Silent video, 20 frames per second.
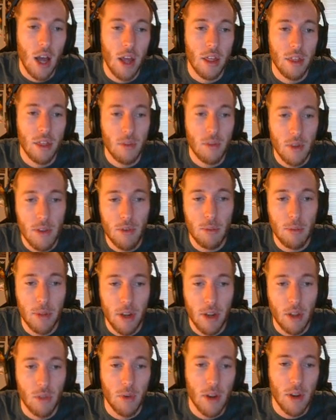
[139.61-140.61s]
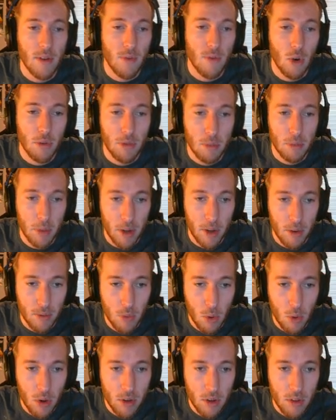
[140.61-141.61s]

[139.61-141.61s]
3 for player 3, and 4 for player 4.